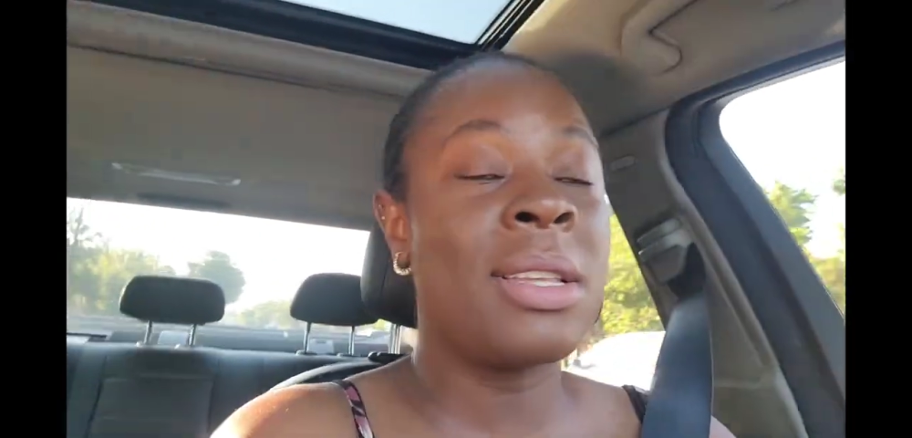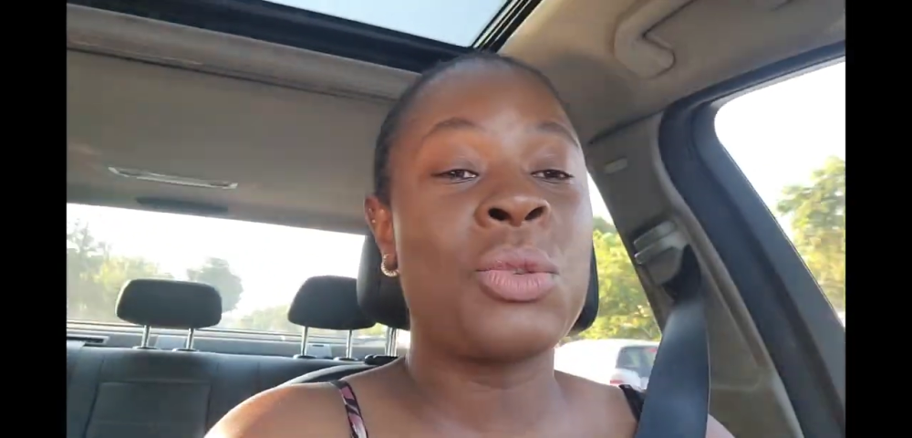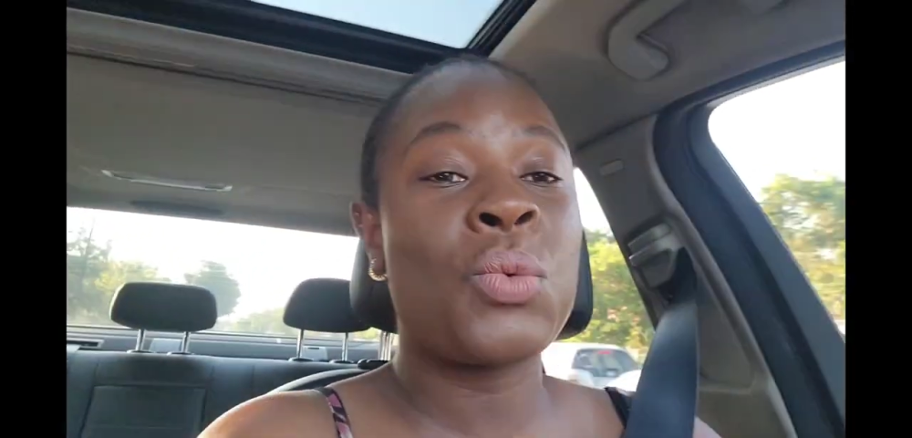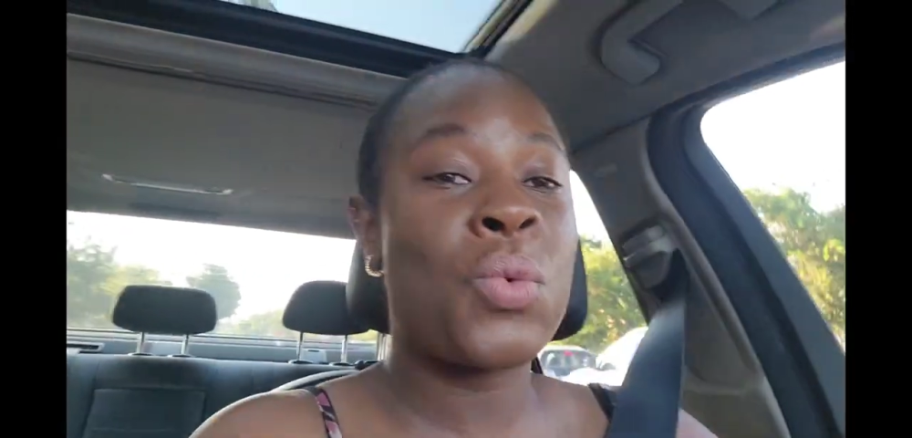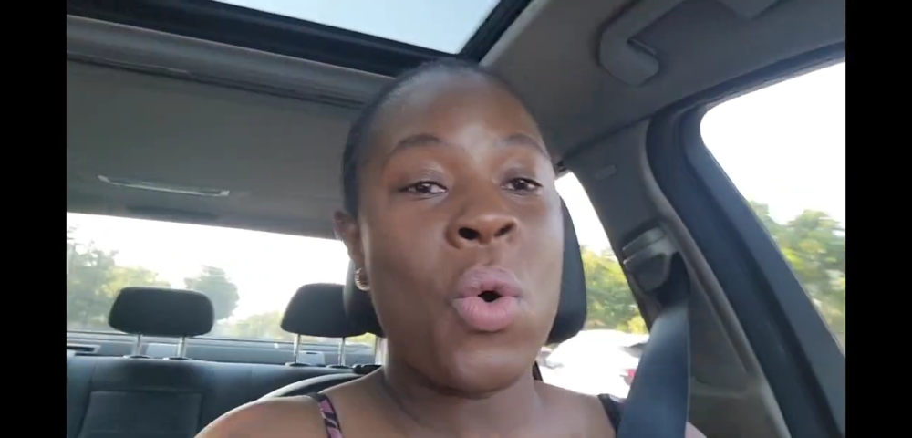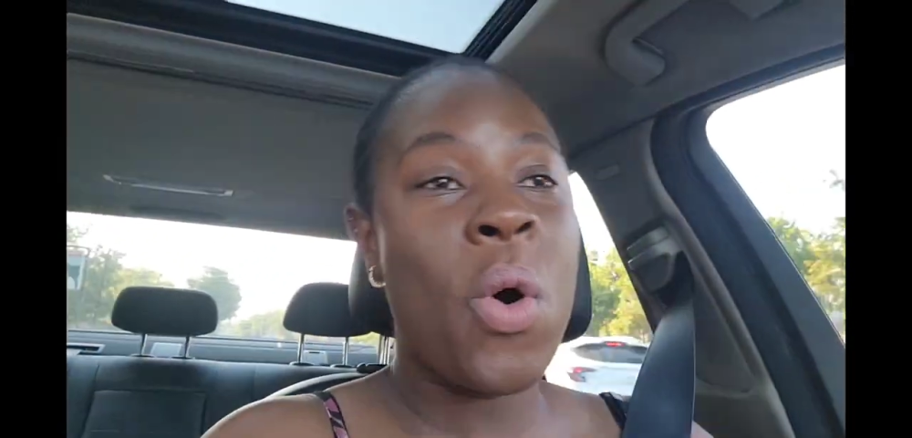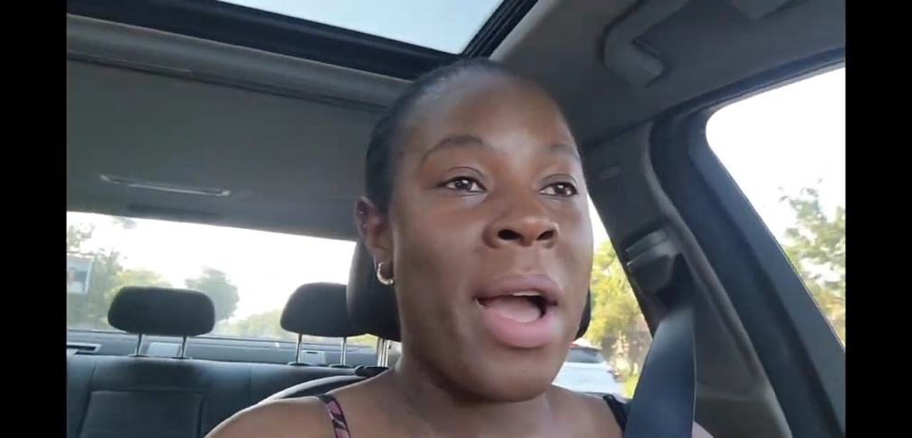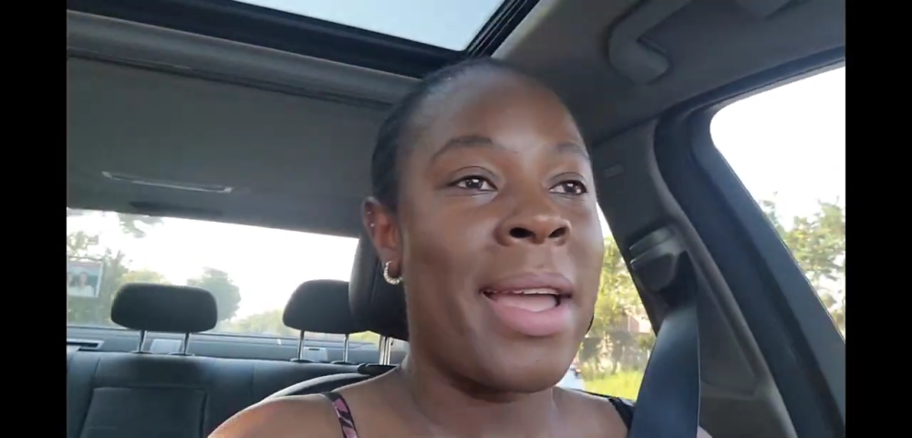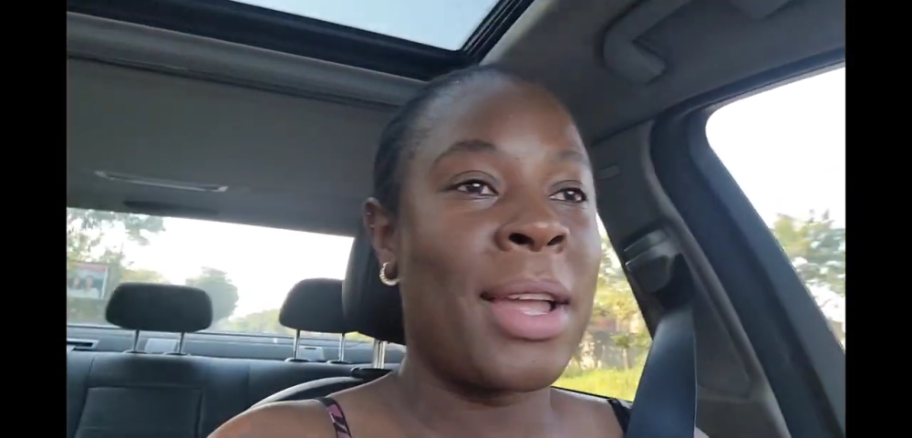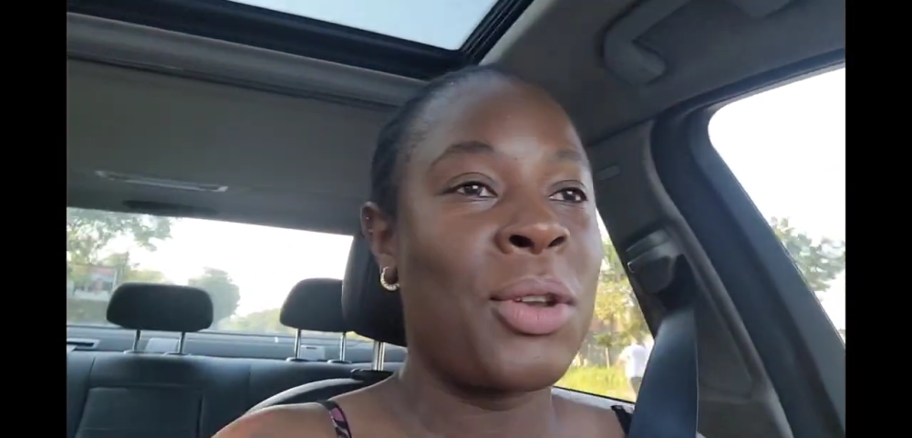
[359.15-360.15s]
is war
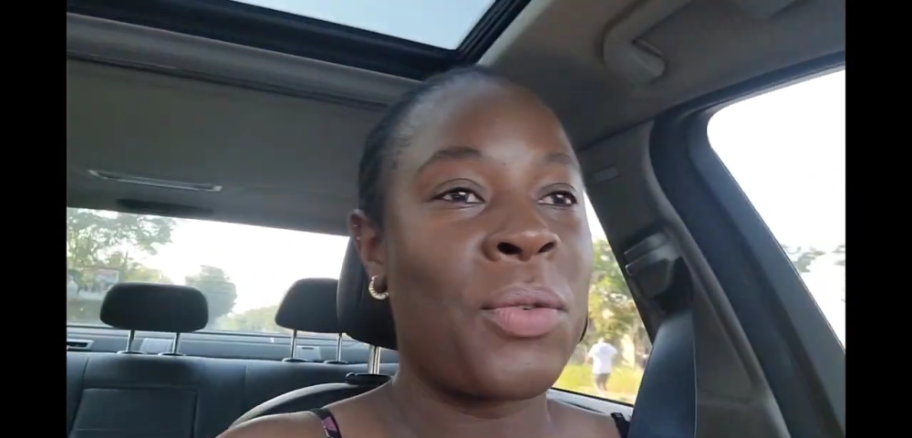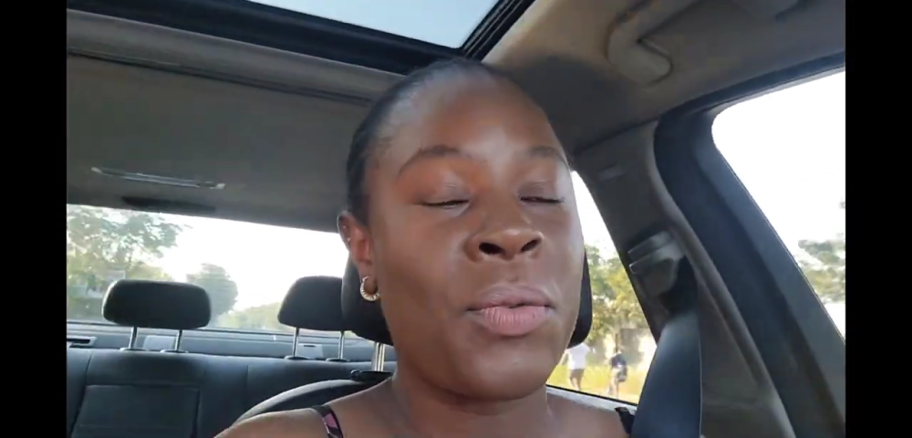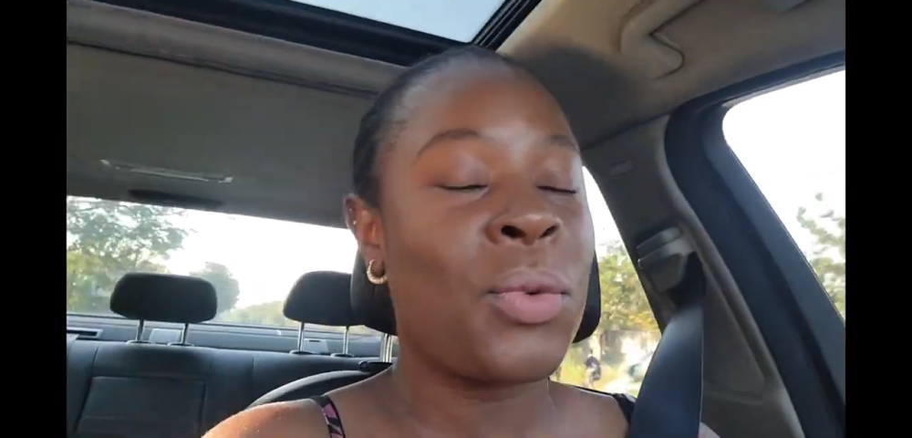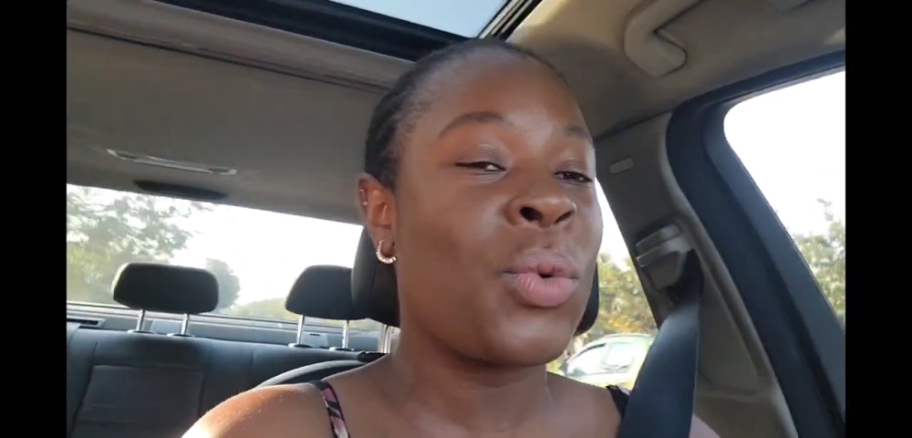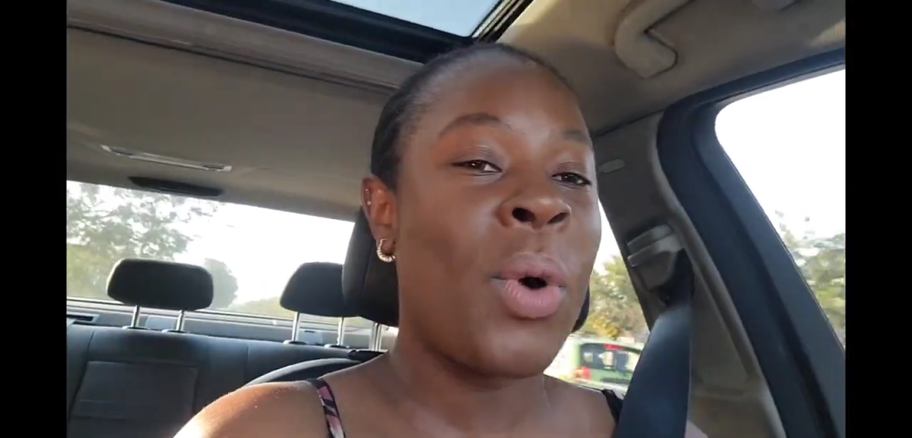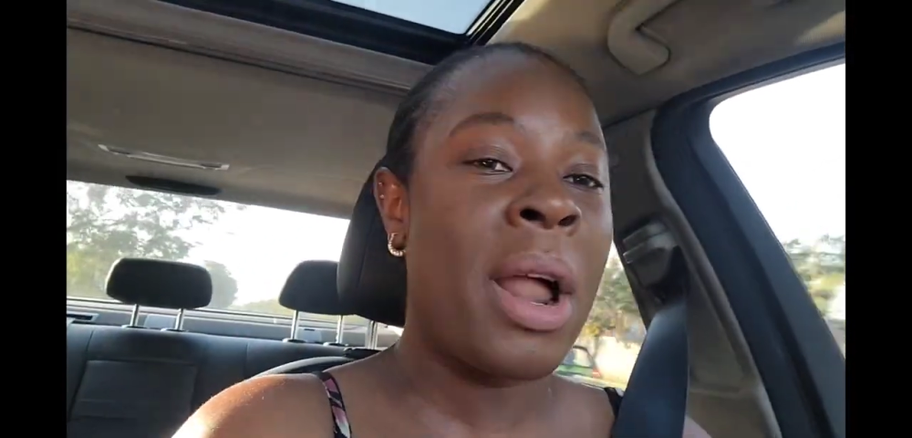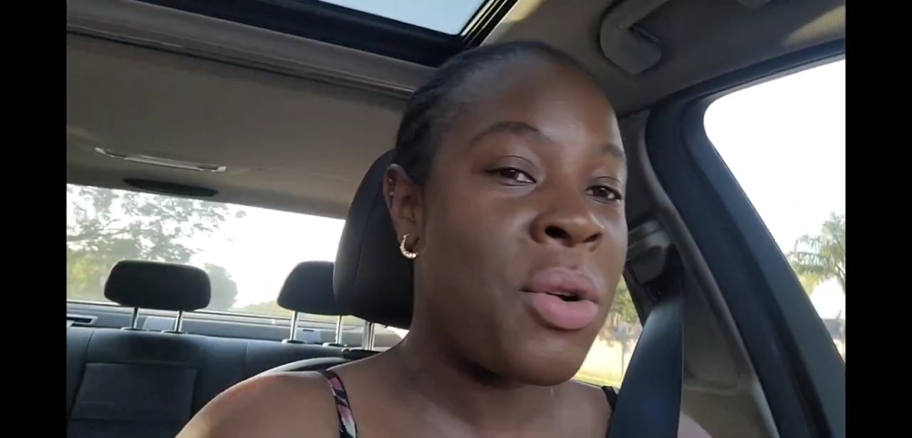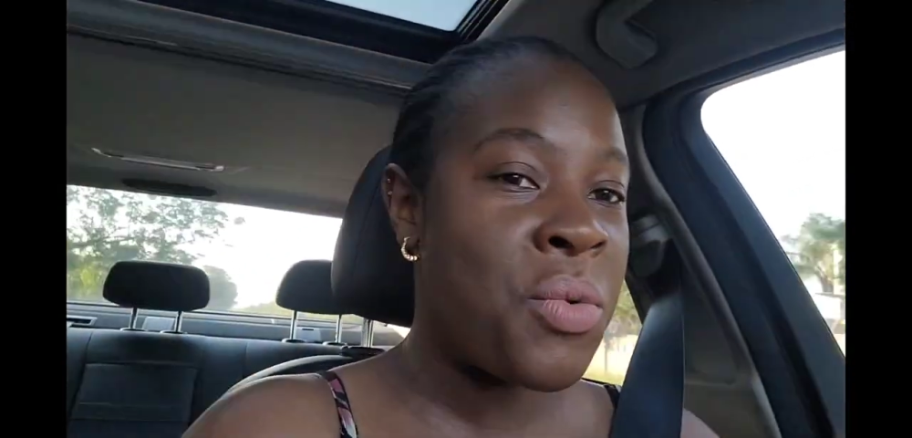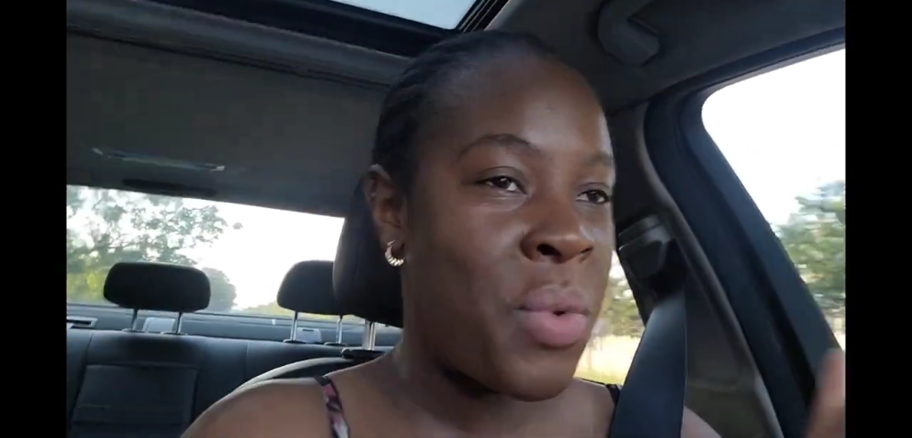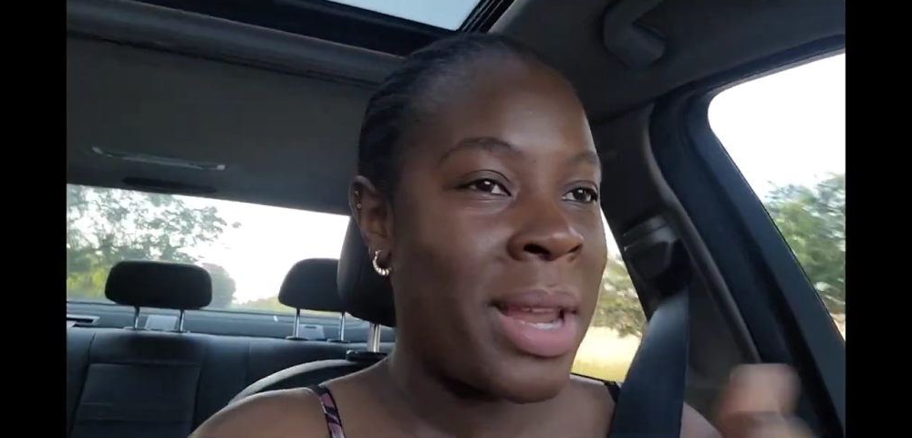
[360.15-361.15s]
ahead of you you are
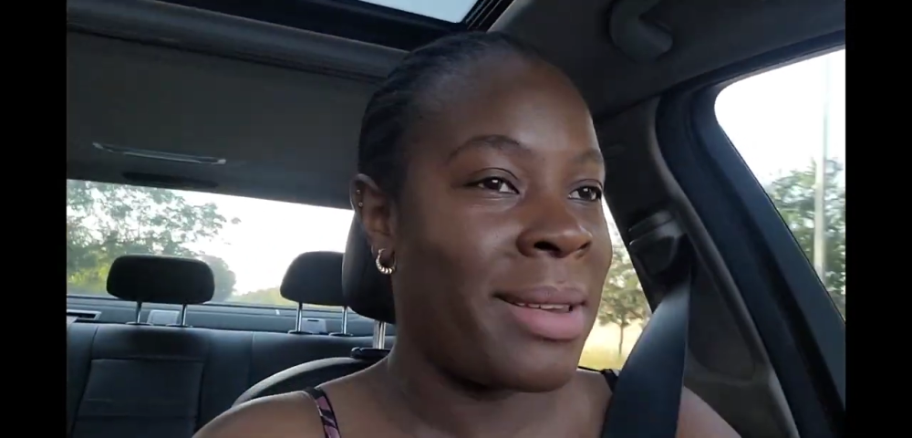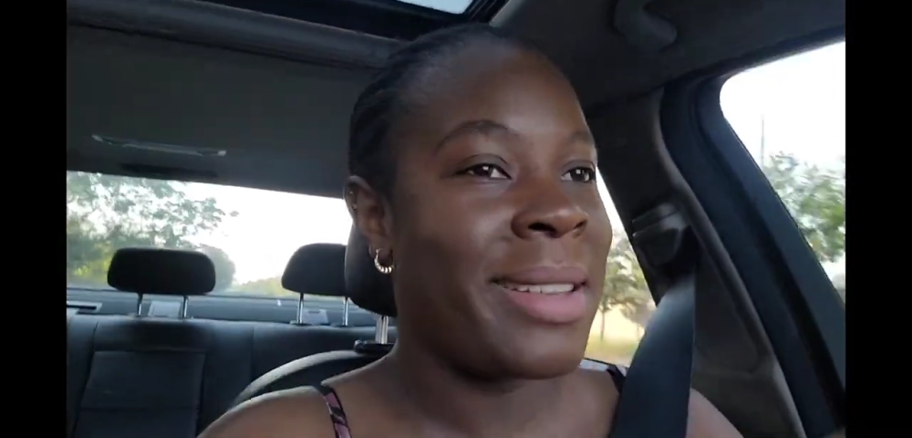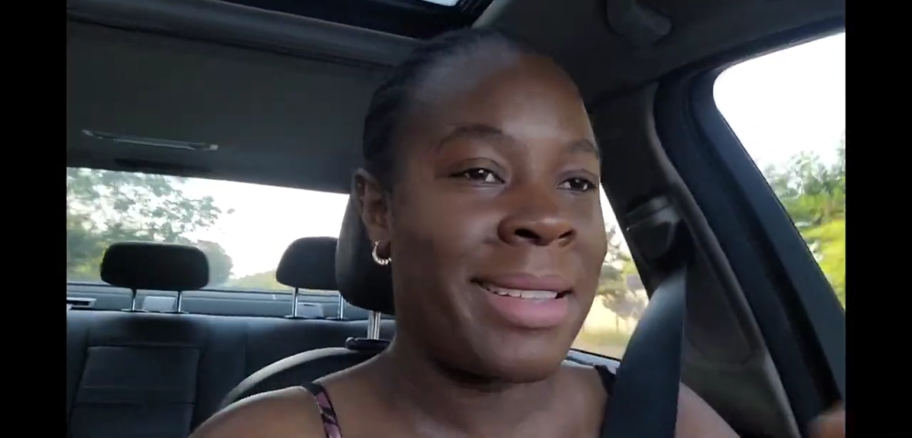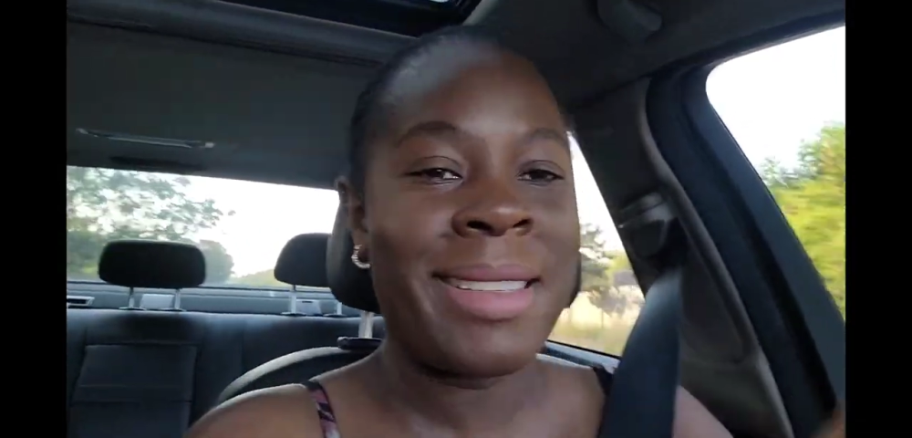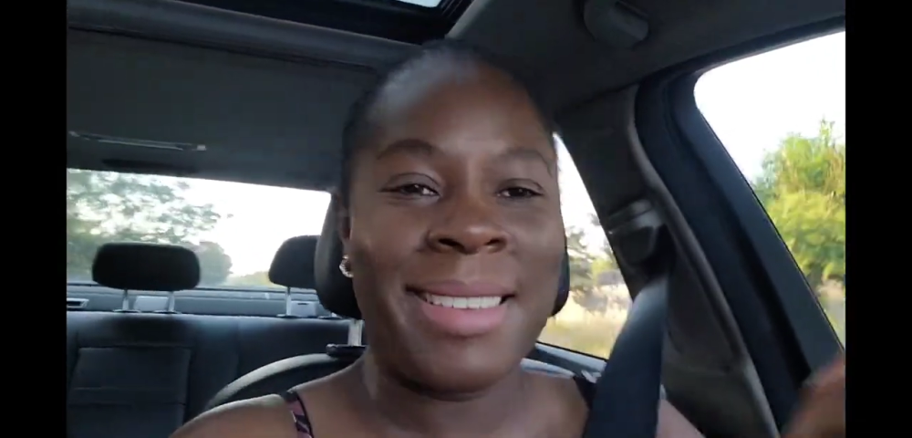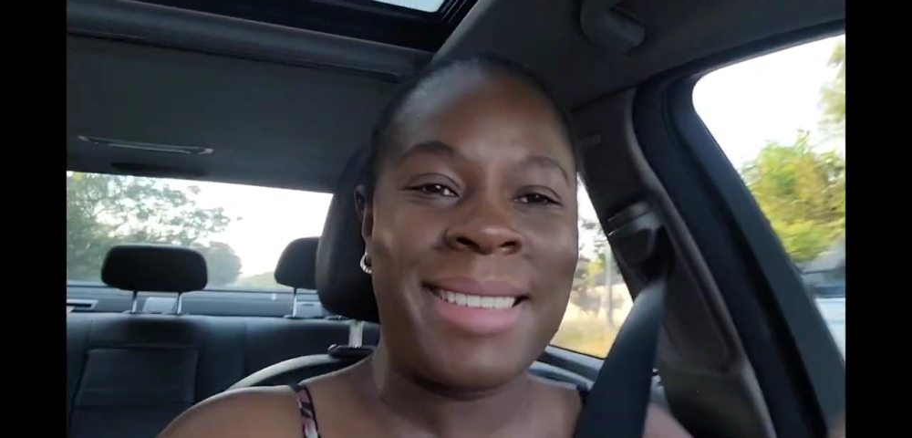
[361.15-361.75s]
ready